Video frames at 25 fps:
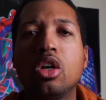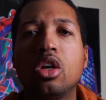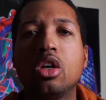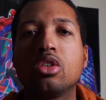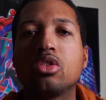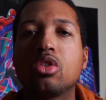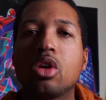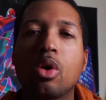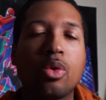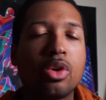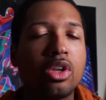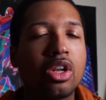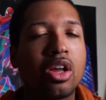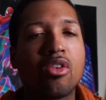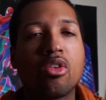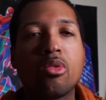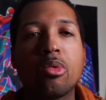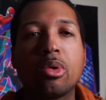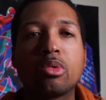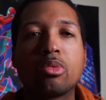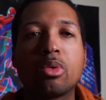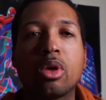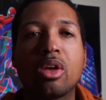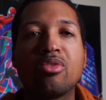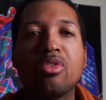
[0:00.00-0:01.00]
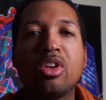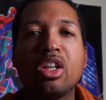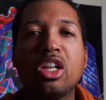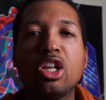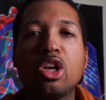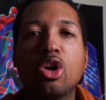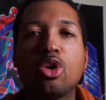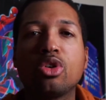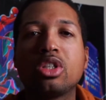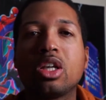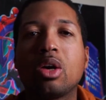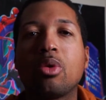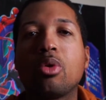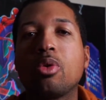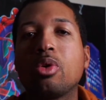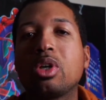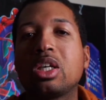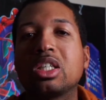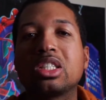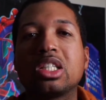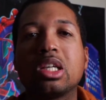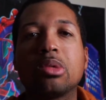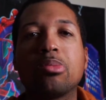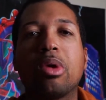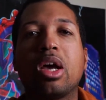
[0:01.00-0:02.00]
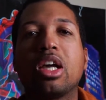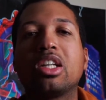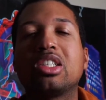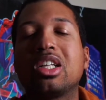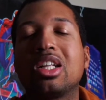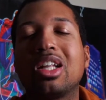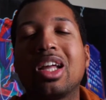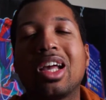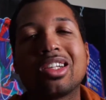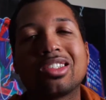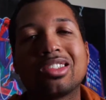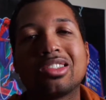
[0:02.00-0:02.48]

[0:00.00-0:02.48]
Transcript: so you never miss my videos. That way we can sit back, chillax,